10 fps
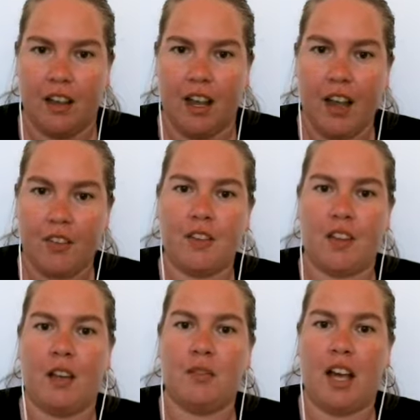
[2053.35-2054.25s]
at the
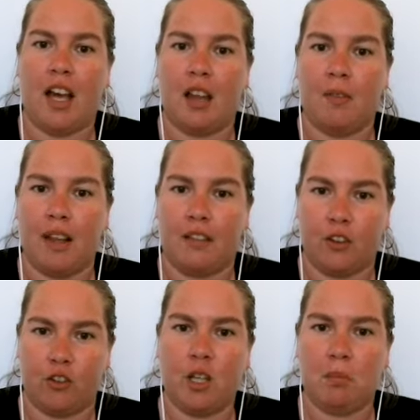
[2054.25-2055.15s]
same time as
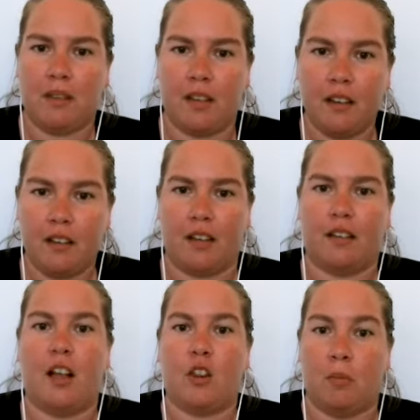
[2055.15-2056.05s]
their deepest instincts
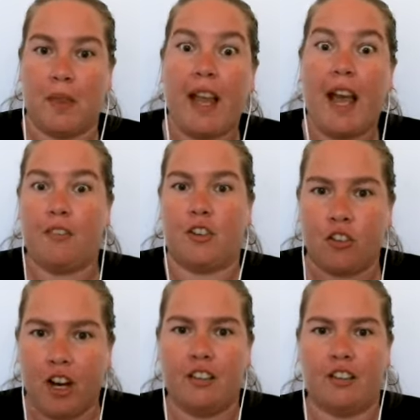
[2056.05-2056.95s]
tell them they have to
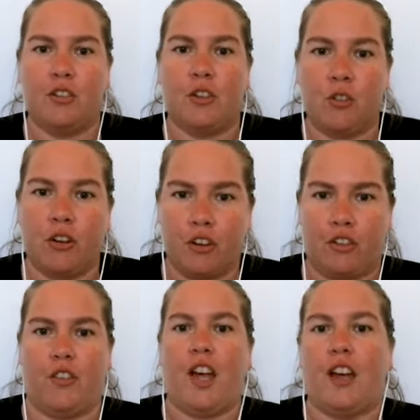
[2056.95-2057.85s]
trust you in order to
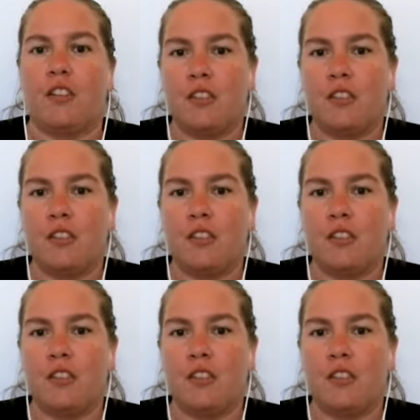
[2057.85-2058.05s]
survive.